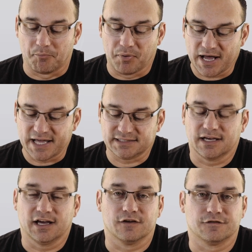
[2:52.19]
but
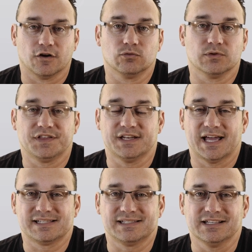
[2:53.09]
a phone with an
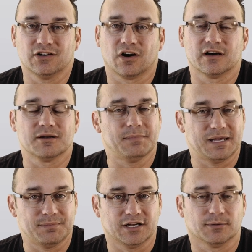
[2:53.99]
SD card
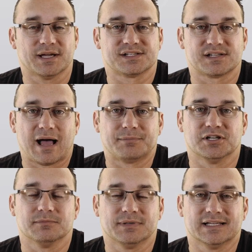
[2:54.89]
may be your best
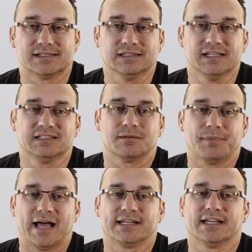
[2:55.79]
option because at least the
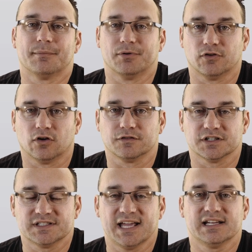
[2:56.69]
backing up of all of
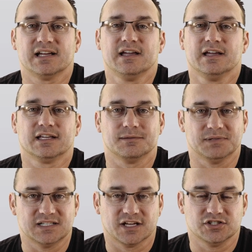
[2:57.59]
your data can
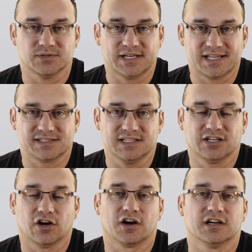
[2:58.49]
be done to an
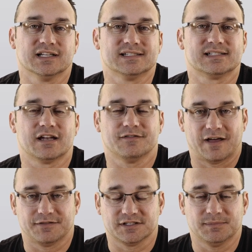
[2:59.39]
SD card instead of
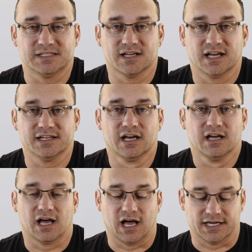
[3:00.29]
having to be done
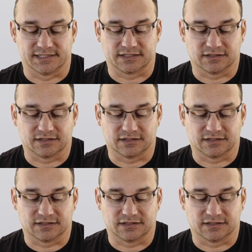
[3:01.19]
uh, in the